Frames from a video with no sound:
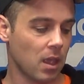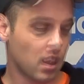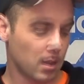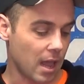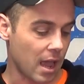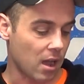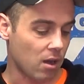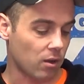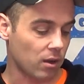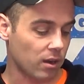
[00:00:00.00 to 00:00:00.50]

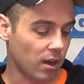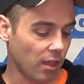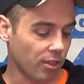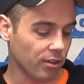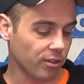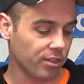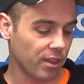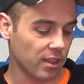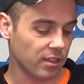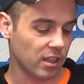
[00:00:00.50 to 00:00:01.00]
Now, another
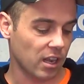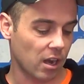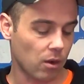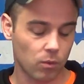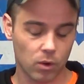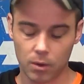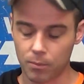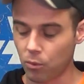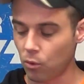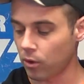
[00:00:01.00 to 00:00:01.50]
thing that I
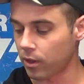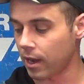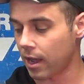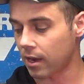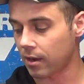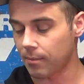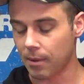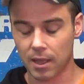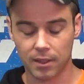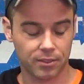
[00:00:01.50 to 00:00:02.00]
want to point out
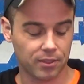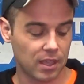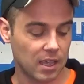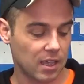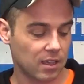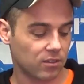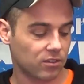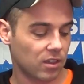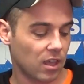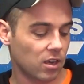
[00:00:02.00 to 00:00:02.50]
about
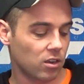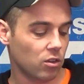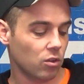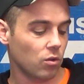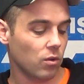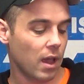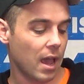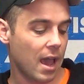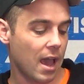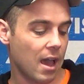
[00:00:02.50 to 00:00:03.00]
these, they do
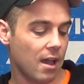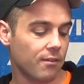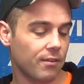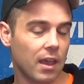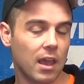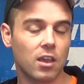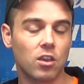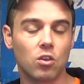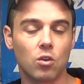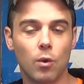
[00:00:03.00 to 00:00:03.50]
have
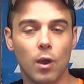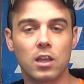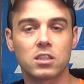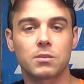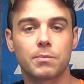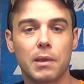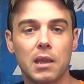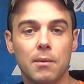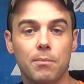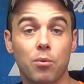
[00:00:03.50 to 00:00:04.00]
a
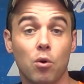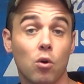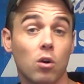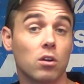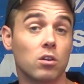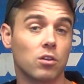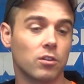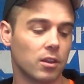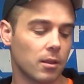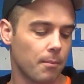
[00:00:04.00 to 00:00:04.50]
USB
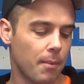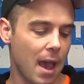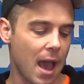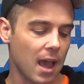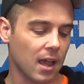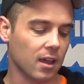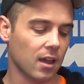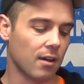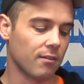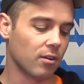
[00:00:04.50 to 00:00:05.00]
port on the
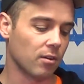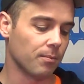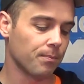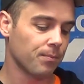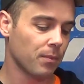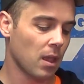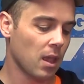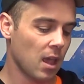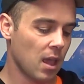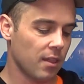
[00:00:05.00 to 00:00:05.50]
back of them
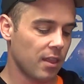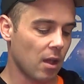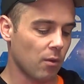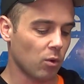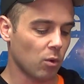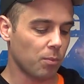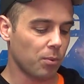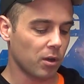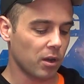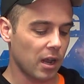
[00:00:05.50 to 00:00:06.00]
that
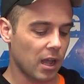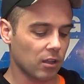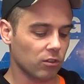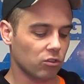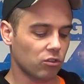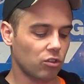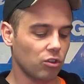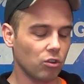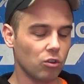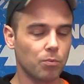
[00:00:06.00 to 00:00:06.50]
will put out
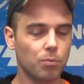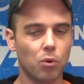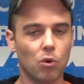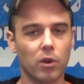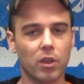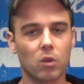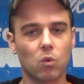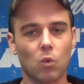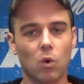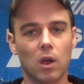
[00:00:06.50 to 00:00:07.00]

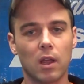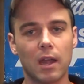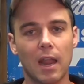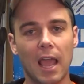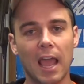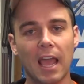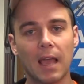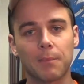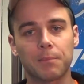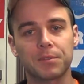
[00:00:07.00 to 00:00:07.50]
2.1
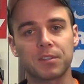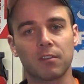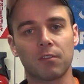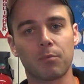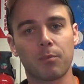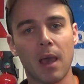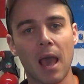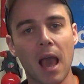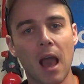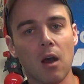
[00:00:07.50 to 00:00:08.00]
amps of
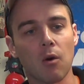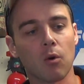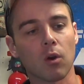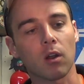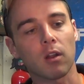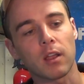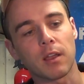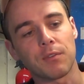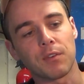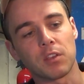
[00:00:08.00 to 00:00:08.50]

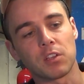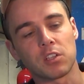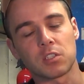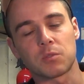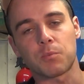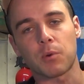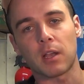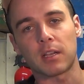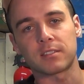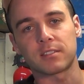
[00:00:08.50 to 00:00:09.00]
power if you just
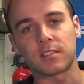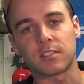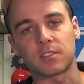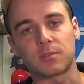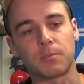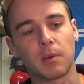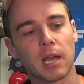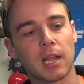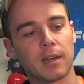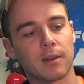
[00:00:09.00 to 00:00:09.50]
press this
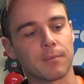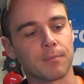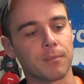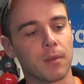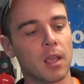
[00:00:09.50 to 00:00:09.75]
button.